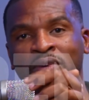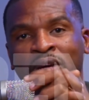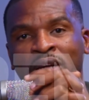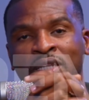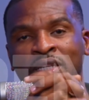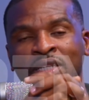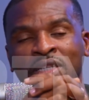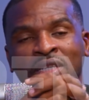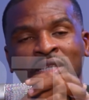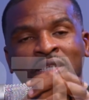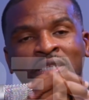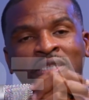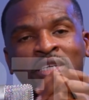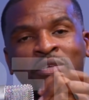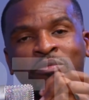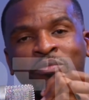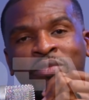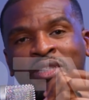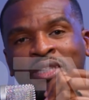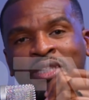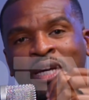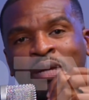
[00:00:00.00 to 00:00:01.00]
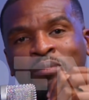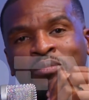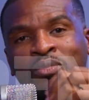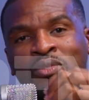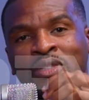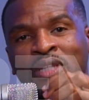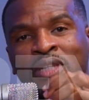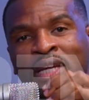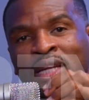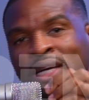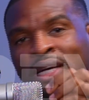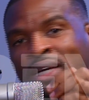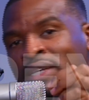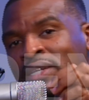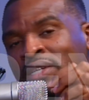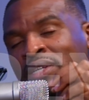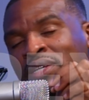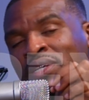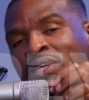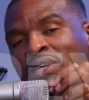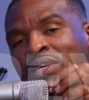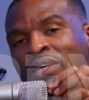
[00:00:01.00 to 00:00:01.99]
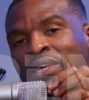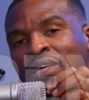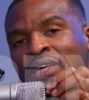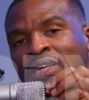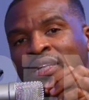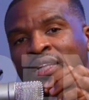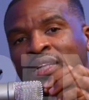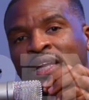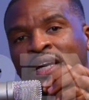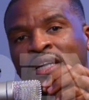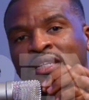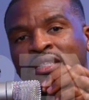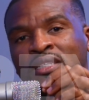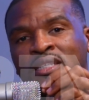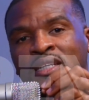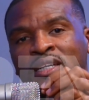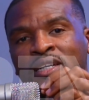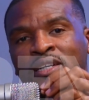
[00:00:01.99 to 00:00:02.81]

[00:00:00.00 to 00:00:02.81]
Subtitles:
And it didn't take me time to tell her that